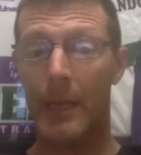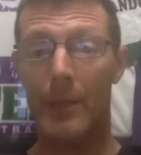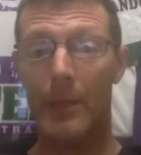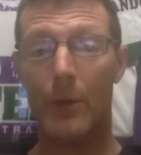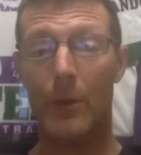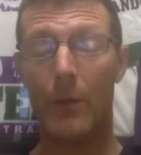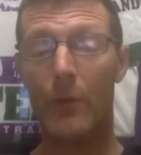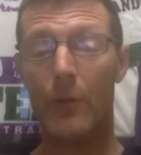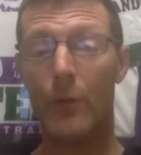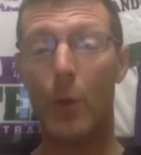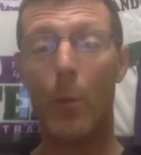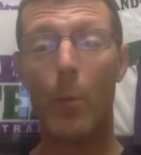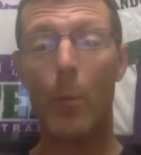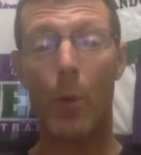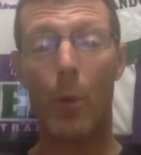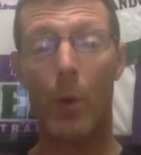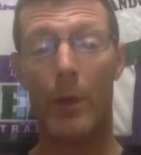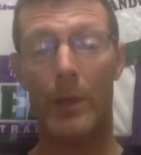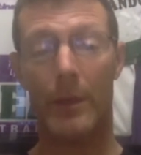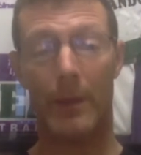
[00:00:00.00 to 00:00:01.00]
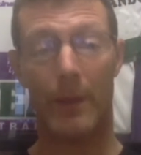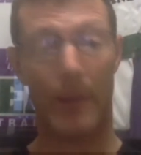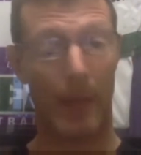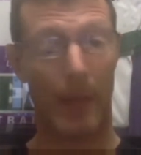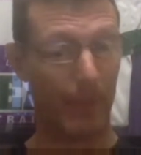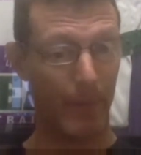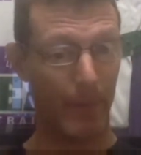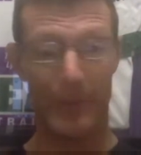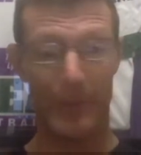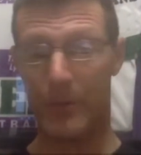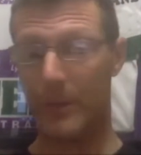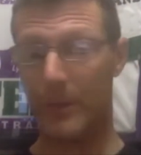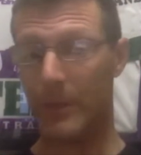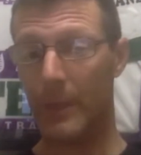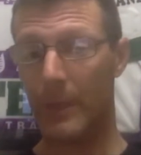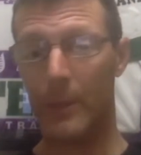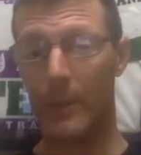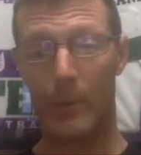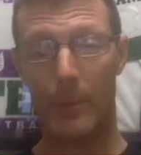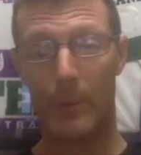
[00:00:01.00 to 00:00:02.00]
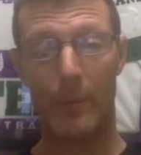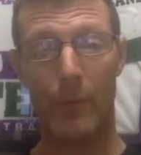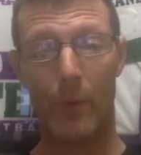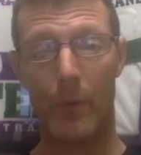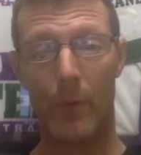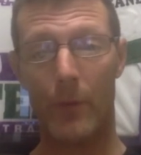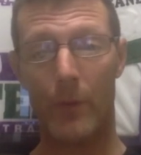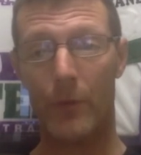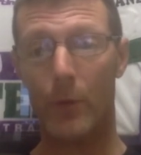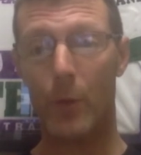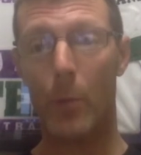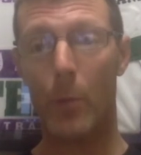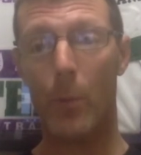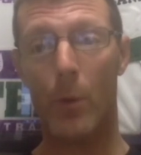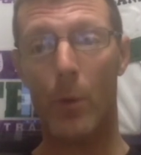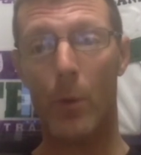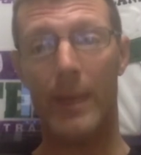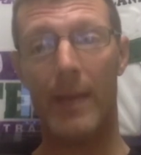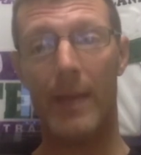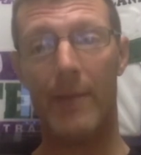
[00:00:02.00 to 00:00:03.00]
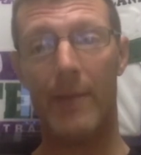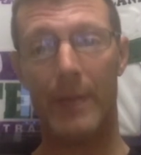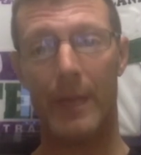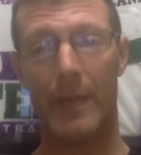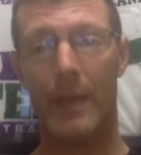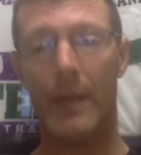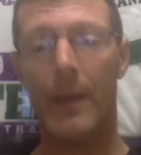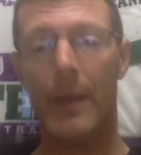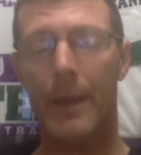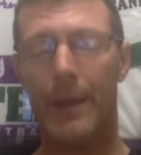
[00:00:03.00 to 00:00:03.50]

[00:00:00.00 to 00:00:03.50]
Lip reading: There's no point, I mentioned to Hillary before, there's no point in having a,